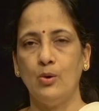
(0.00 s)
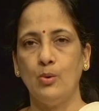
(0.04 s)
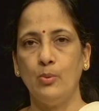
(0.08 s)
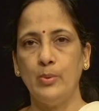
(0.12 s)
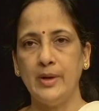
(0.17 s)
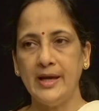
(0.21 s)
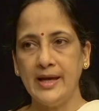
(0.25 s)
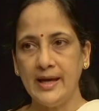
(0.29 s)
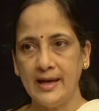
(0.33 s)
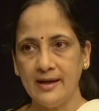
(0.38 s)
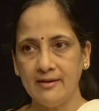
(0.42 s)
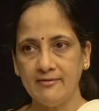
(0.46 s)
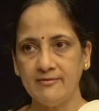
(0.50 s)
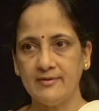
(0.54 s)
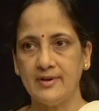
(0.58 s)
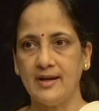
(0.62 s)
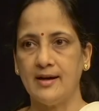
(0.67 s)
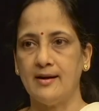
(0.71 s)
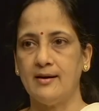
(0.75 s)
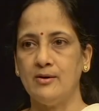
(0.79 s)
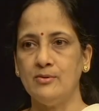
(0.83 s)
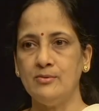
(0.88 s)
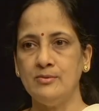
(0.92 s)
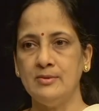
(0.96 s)
We have
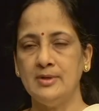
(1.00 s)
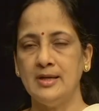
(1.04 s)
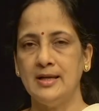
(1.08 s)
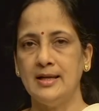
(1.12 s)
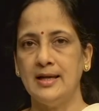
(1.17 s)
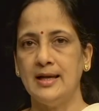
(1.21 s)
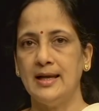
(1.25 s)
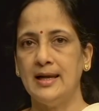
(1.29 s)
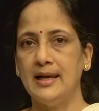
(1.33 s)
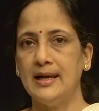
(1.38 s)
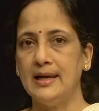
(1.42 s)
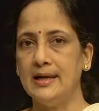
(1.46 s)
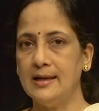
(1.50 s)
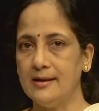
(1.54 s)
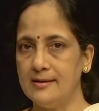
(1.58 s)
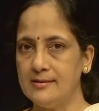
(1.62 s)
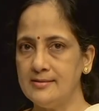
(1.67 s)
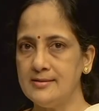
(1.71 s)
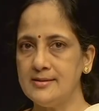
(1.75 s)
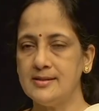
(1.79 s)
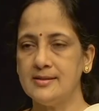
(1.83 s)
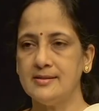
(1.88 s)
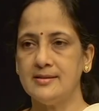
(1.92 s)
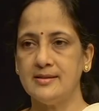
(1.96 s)
now
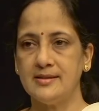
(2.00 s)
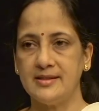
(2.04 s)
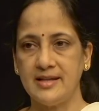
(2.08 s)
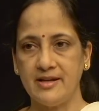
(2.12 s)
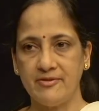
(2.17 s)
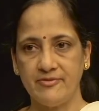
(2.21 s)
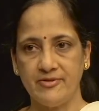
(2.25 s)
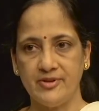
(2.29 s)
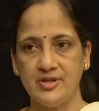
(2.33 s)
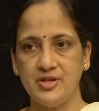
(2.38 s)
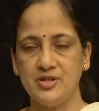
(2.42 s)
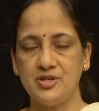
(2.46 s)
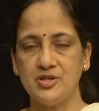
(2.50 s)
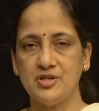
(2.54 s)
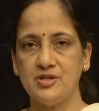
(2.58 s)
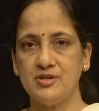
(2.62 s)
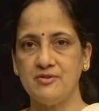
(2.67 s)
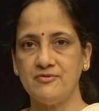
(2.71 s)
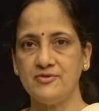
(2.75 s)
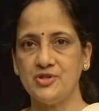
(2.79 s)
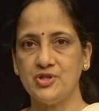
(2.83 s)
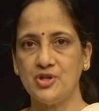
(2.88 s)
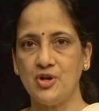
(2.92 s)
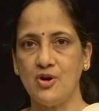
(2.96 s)
learnt the definition
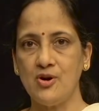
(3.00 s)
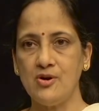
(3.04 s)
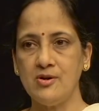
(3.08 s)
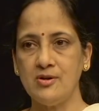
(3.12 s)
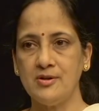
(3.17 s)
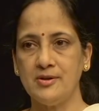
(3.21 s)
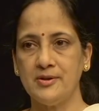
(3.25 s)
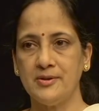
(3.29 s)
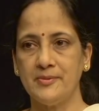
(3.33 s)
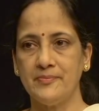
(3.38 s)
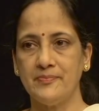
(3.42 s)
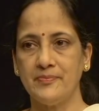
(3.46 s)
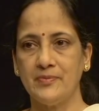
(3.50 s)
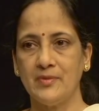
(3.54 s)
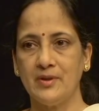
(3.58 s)
of shock.